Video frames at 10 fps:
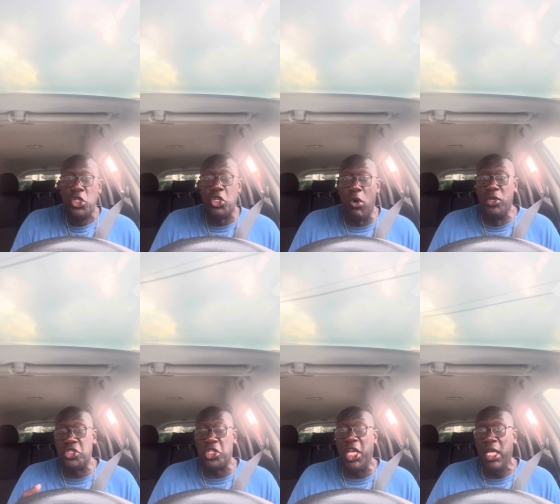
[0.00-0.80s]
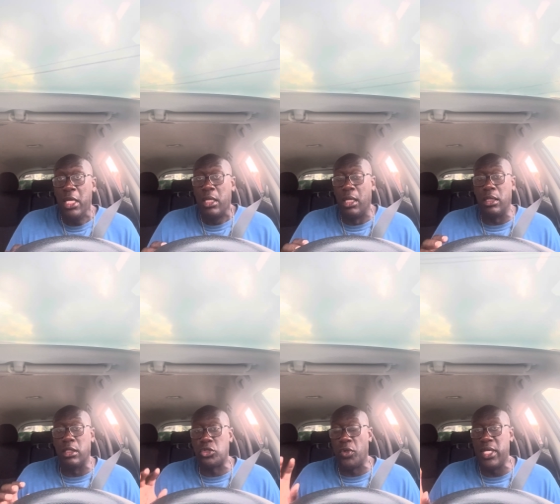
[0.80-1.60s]
So we see the, the
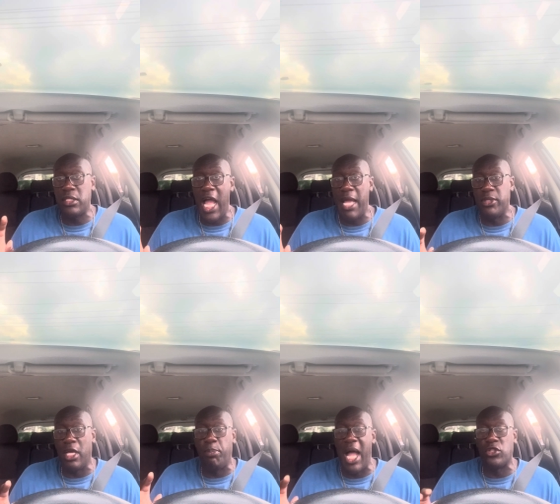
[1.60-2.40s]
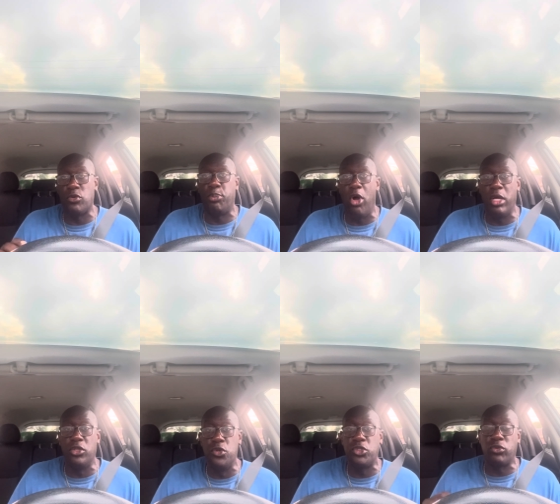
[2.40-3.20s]
three times the Apostle Paul
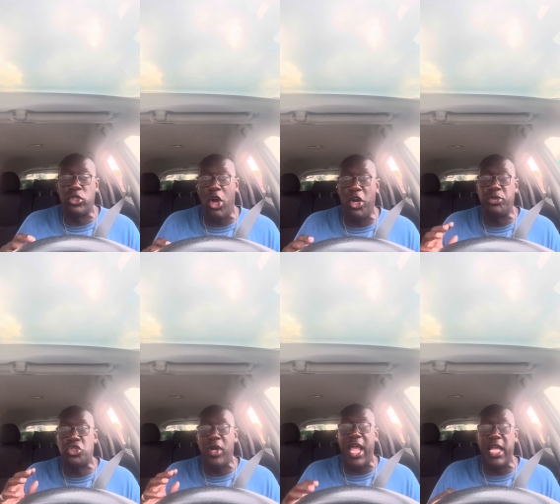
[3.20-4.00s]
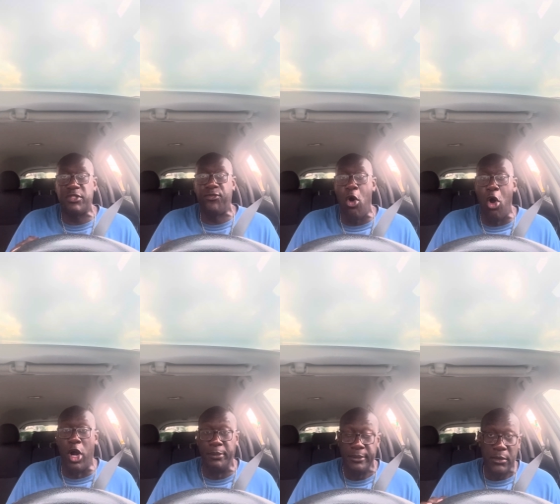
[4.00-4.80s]
used the term
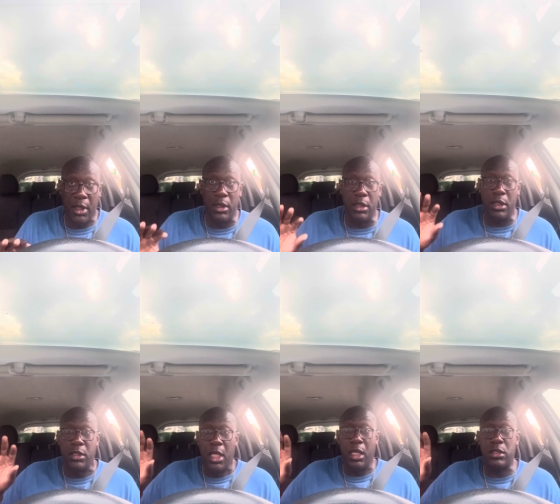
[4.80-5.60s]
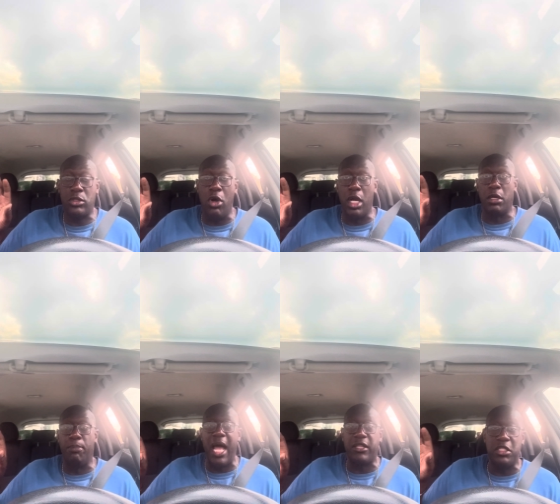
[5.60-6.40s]
transform. It, it, it's talking
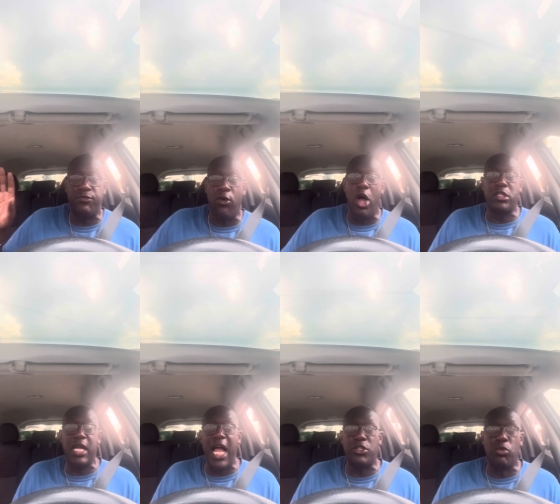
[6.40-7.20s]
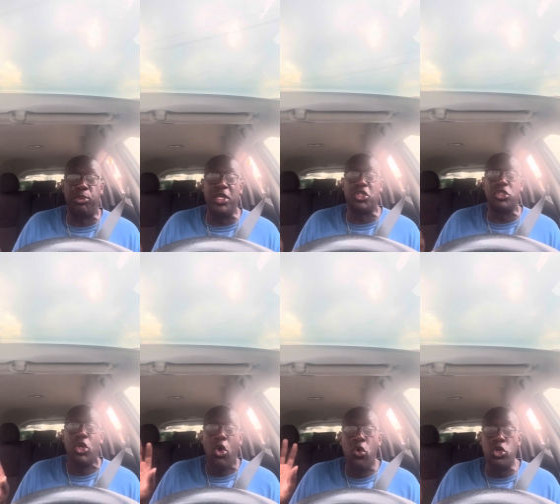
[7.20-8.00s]
about these false gospel preachers
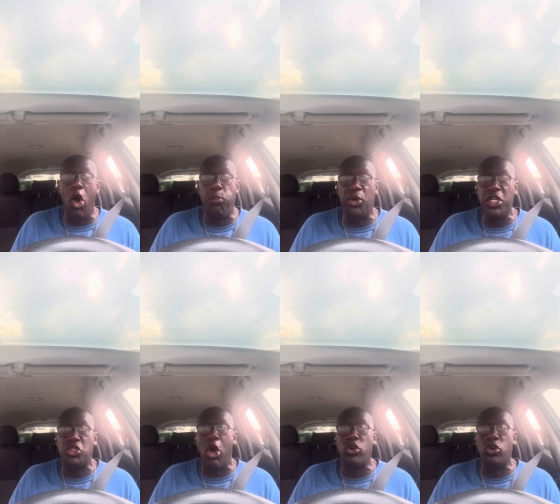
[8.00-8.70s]
who don't preach no